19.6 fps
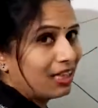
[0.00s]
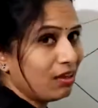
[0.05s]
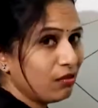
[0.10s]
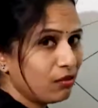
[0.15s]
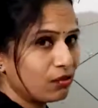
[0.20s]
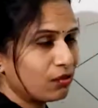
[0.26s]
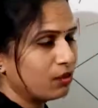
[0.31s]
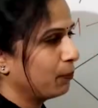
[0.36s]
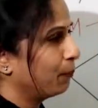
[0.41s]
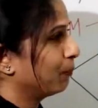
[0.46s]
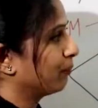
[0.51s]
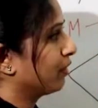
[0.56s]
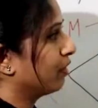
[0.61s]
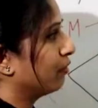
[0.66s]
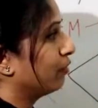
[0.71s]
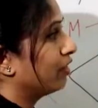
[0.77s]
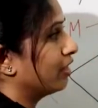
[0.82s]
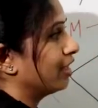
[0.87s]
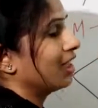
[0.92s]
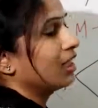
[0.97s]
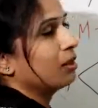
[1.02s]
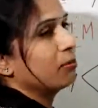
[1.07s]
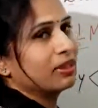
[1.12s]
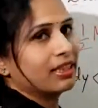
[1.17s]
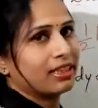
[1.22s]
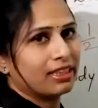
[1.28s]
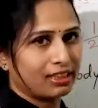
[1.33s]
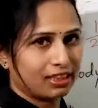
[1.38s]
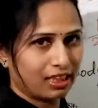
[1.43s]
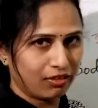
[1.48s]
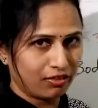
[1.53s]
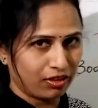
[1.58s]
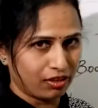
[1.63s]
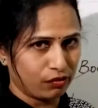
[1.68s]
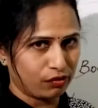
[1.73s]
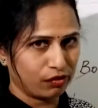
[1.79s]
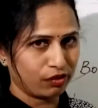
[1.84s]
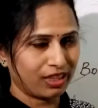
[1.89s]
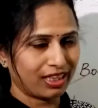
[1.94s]
if the word limit is
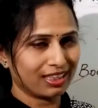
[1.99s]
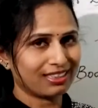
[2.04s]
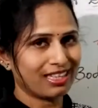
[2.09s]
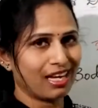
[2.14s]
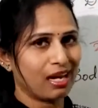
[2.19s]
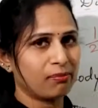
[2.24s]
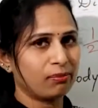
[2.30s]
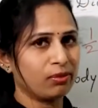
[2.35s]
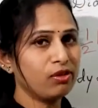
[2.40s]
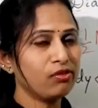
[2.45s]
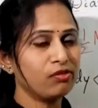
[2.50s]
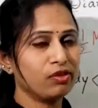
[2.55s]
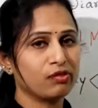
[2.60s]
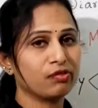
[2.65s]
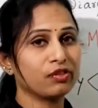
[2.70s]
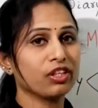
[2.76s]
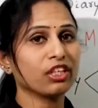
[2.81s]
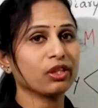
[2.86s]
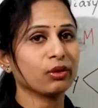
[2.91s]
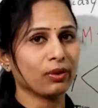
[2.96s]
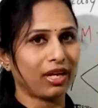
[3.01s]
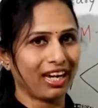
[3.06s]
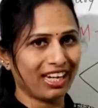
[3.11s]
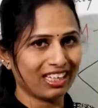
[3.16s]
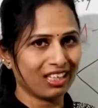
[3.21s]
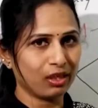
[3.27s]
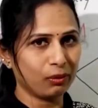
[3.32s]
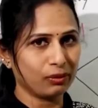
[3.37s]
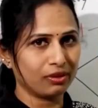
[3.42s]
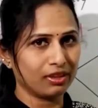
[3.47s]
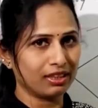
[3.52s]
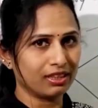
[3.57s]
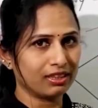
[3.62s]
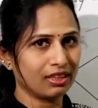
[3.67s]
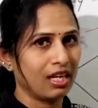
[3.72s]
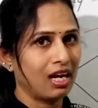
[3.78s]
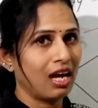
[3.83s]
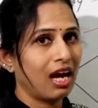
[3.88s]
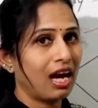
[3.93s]
given. For example, 50 to 80 words.
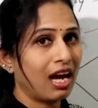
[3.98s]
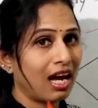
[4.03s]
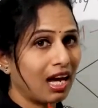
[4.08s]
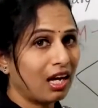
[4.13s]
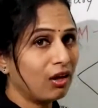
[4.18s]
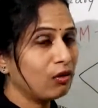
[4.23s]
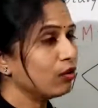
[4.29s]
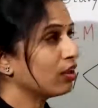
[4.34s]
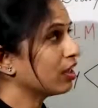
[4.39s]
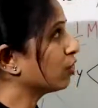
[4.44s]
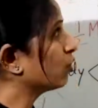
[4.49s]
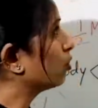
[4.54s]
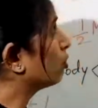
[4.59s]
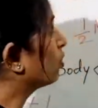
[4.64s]
How we